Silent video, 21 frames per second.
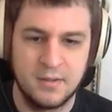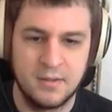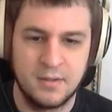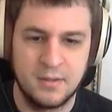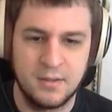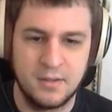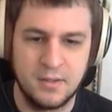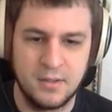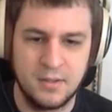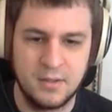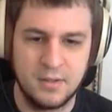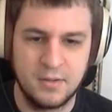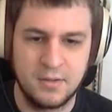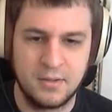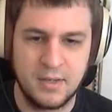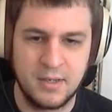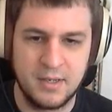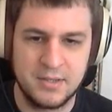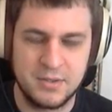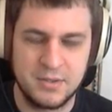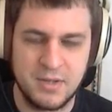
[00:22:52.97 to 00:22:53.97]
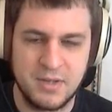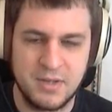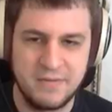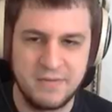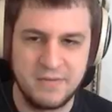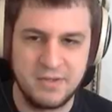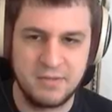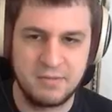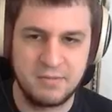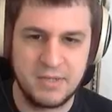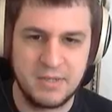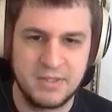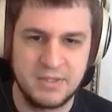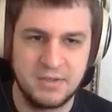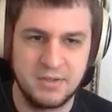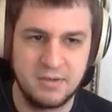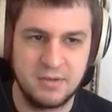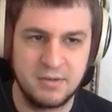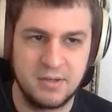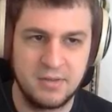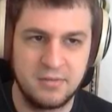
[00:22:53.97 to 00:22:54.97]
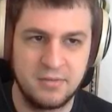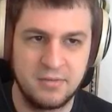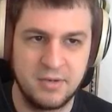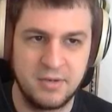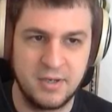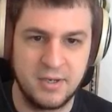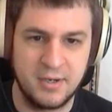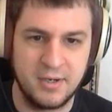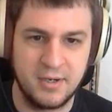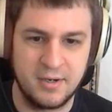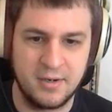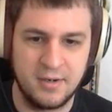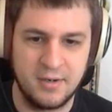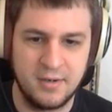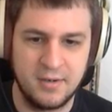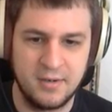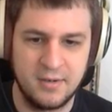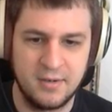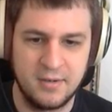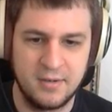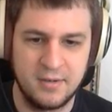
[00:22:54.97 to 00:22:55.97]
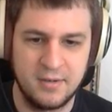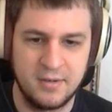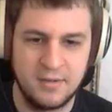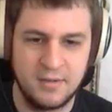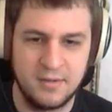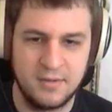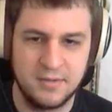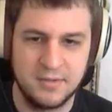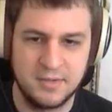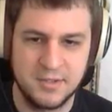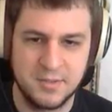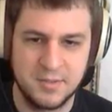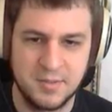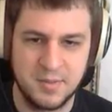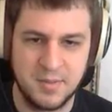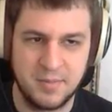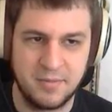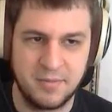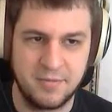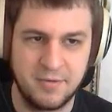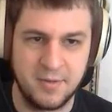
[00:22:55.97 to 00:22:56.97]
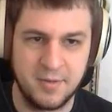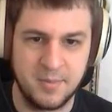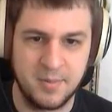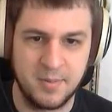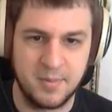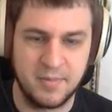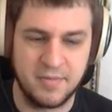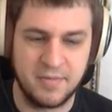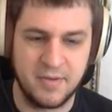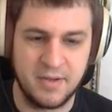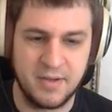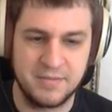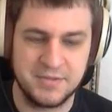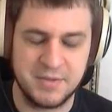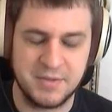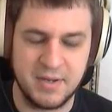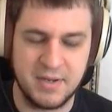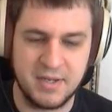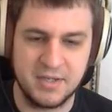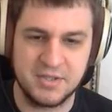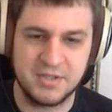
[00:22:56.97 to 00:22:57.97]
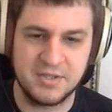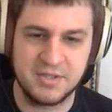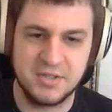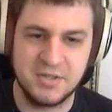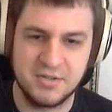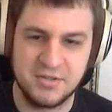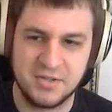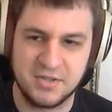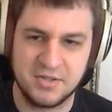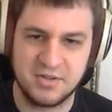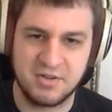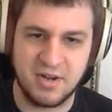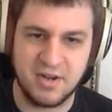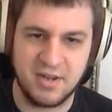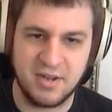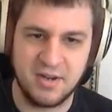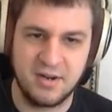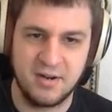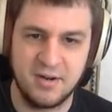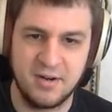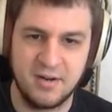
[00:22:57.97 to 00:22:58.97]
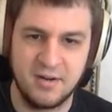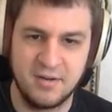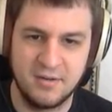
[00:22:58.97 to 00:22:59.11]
Okay, so I have either red 2 or red 3 here. This is purple 4, purple 5. So I could just use a strike here.